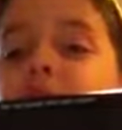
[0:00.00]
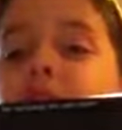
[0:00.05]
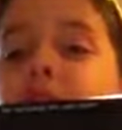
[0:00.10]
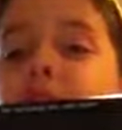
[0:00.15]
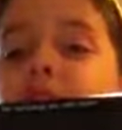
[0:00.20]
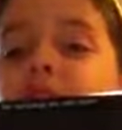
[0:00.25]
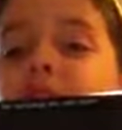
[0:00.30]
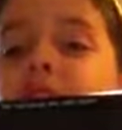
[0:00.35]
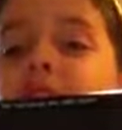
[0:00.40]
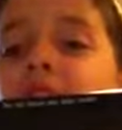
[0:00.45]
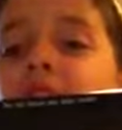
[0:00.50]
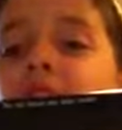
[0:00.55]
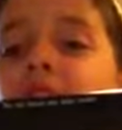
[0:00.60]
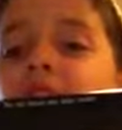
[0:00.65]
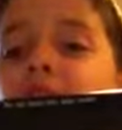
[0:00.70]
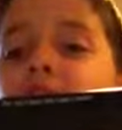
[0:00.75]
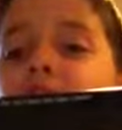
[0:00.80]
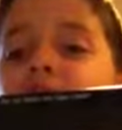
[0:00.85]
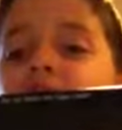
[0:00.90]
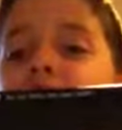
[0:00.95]
a heavy
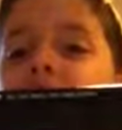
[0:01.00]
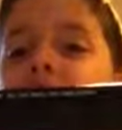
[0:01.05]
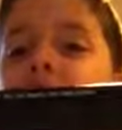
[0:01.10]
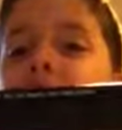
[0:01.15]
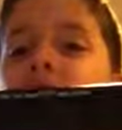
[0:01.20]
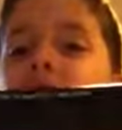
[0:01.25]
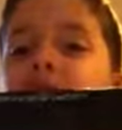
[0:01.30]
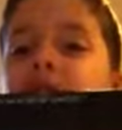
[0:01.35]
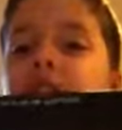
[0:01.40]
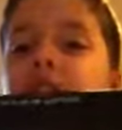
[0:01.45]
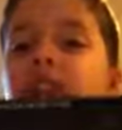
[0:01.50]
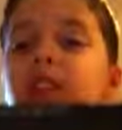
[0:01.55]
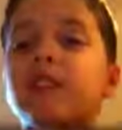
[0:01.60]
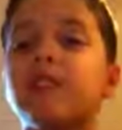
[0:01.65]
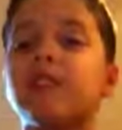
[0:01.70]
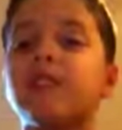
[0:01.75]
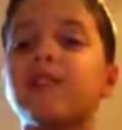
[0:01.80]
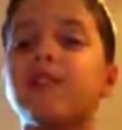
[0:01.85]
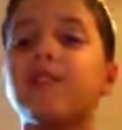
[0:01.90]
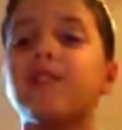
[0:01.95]
elephant. How is he
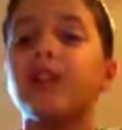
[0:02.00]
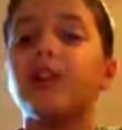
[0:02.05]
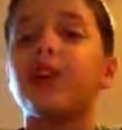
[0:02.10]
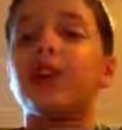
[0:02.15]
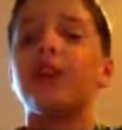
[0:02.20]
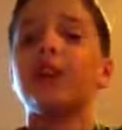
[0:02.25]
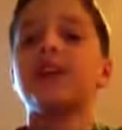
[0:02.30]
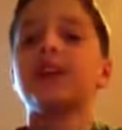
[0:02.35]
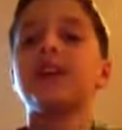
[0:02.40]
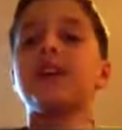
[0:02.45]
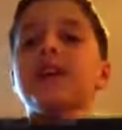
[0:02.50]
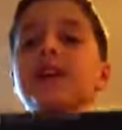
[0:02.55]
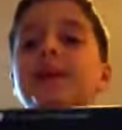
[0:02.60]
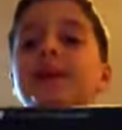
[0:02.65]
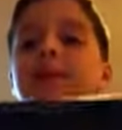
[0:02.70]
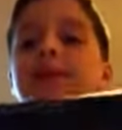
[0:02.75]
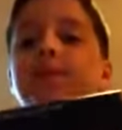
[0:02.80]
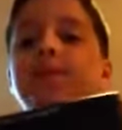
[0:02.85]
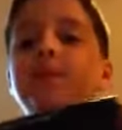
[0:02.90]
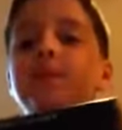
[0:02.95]
floating?
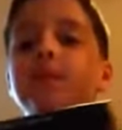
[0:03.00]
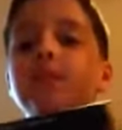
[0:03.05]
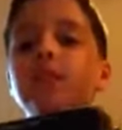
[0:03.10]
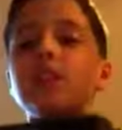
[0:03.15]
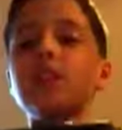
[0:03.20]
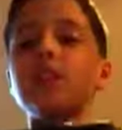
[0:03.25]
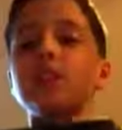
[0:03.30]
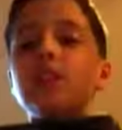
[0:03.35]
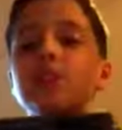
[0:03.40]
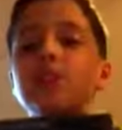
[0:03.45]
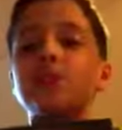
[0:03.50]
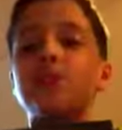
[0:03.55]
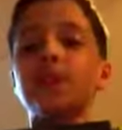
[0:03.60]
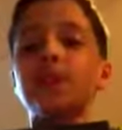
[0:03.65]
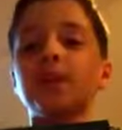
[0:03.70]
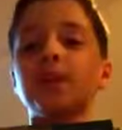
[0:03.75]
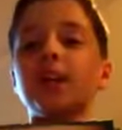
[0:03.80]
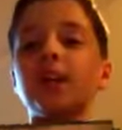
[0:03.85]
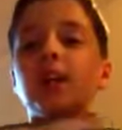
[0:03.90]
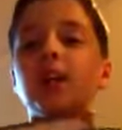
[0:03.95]
It's
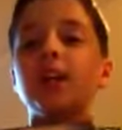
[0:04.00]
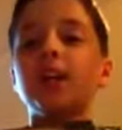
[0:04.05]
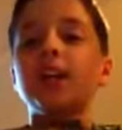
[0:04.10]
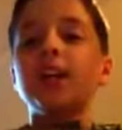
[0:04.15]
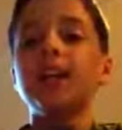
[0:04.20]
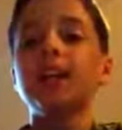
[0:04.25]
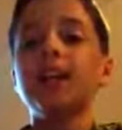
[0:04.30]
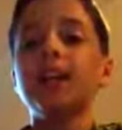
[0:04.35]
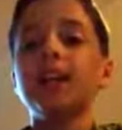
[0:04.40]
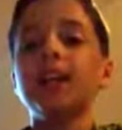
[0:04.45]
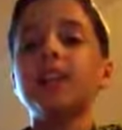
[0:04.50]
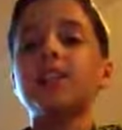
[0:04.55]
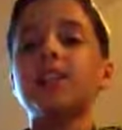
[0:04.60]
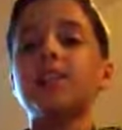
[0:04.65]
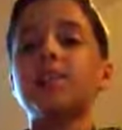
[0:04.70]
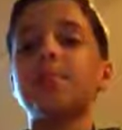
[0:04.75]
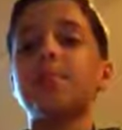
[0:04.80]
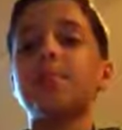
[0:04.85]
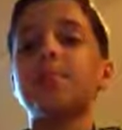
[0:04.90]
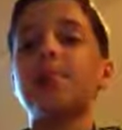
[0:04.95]
pretty good.
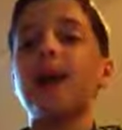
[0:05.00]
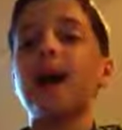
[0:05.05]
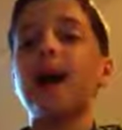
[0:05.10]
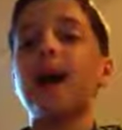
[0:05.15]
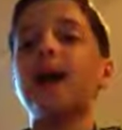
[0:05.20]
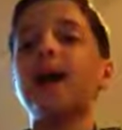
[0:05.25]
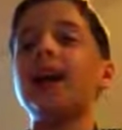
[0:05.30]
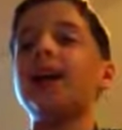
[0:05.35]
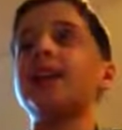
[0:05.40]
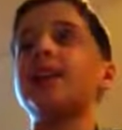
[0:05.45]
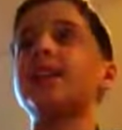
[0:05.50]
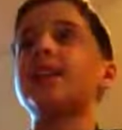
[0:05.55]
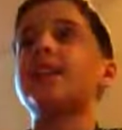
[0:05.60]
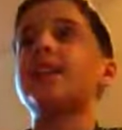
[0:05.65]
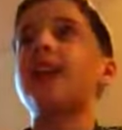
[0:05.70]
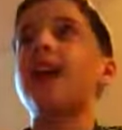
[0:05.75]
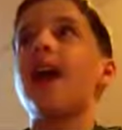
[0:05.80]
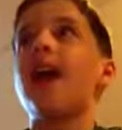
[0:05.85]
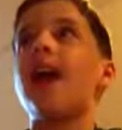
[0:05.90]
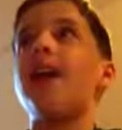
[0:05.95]

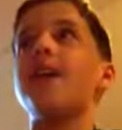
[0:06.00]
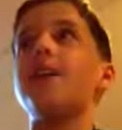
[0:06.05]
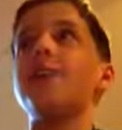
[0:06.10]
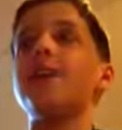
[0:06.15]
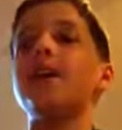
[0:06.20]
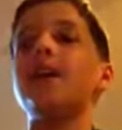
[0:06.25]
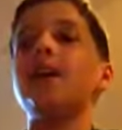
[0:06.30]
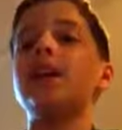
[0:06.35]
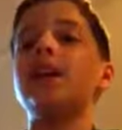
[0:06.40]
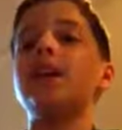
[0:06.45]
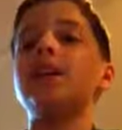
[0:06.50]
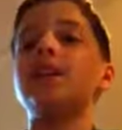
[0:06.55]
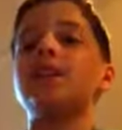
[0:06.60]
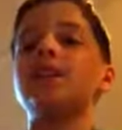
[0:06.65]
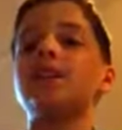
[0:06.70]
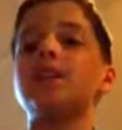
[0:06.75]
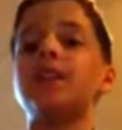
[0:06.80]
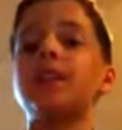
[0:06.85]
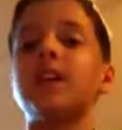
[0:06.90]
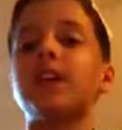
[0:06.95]
It's 8
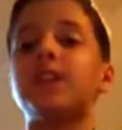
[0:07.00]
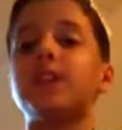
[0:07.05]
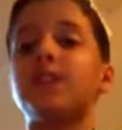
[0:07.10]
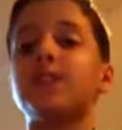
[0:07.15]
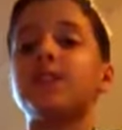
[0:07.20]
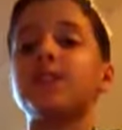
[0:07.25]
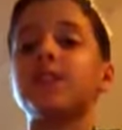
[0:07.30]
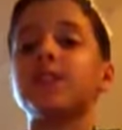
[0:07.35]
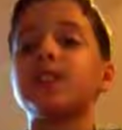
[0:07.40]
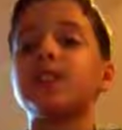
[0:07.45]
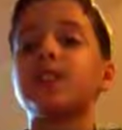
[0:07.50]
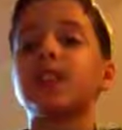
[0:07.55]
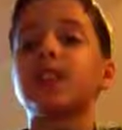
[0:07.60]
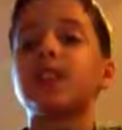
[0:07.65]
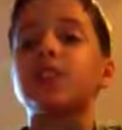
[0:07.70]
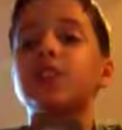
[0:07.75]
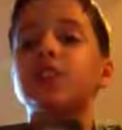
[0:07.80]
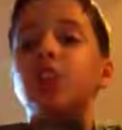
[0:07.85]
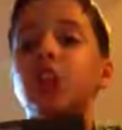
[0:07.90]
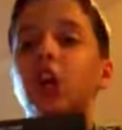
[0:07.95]
minutes and 15
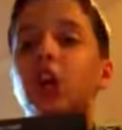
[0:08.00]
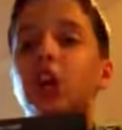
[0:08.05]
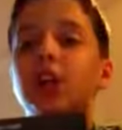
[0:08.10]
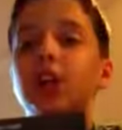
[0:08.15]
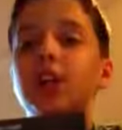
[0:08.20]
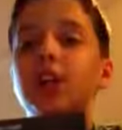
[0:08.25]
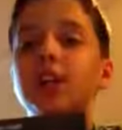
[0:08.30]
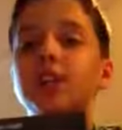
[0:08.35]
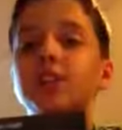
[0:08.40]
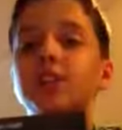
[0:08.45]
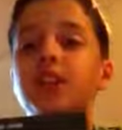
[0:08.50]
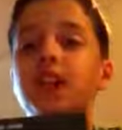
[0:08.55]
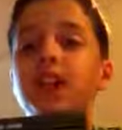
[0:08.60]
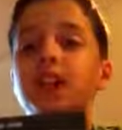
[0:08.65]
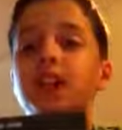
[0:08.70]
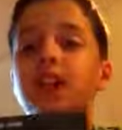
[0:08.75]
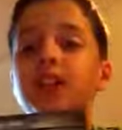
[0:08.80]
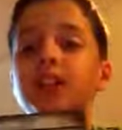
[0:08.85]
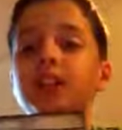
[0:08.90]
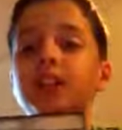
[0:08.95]
seconds long. Yes,
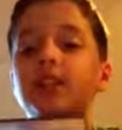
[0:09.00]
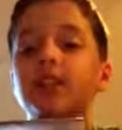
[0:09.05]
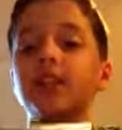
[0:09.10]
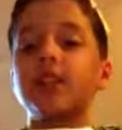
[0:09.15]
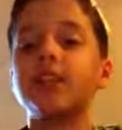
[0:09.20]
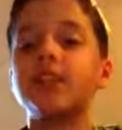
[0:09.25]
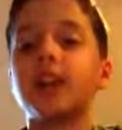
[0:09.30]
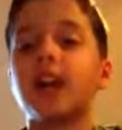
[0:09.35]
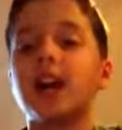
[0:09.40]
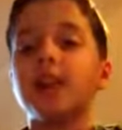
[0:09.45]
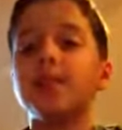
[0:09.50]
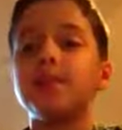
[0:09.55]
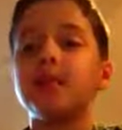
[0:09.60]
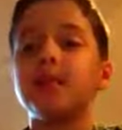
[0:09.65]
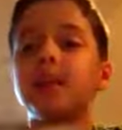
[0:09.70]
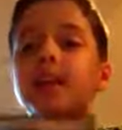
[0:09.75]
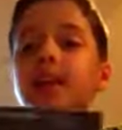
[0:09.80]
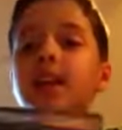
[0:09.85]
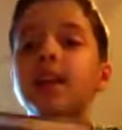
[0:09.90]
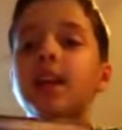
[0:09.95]
I actually timed
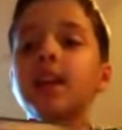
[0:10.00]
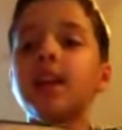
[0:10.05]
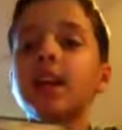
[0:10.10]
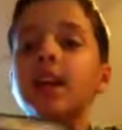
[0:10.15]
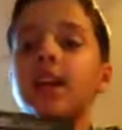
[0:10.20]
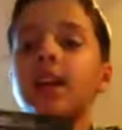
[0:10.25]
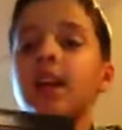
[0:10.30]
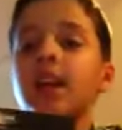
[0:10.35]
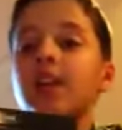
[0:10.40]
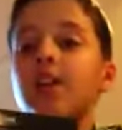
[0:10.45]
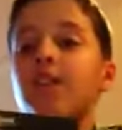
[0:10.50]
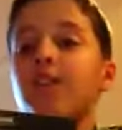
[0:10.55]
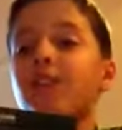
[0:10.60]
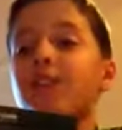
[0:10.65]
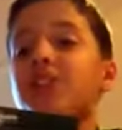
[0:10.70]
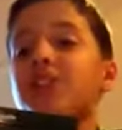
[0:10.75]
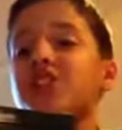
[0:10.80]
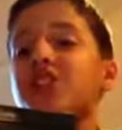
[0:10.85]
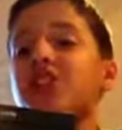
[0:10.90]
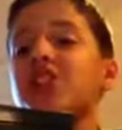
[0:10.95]
it.
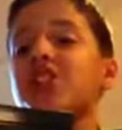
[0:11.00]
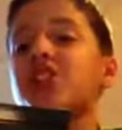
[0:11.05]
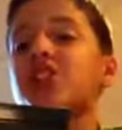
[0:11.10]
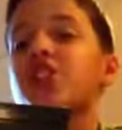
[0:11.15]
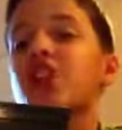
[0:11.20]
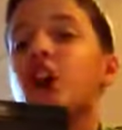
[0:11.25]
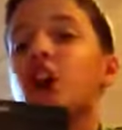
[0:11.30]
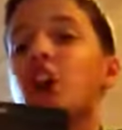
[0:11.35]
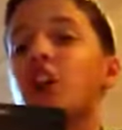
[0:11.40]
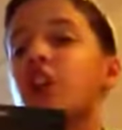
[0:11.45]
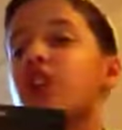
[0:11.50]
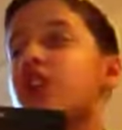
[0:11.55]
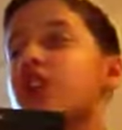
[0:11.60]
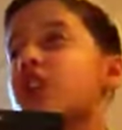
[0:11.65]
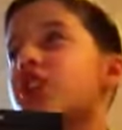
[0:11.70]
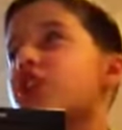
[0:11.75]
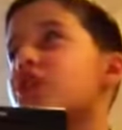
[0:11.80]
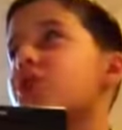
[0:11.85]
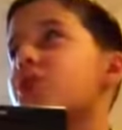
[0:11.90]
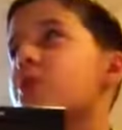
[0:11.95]
For $6,
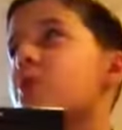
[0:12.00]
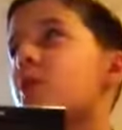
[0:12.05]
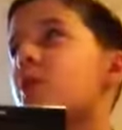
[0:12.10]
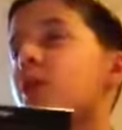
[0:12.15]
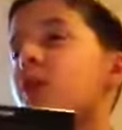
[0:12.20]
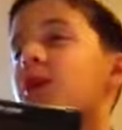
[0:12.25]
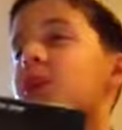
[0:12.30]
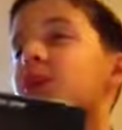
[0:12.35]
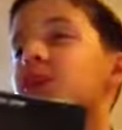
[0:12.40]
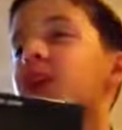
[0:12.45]
it's worth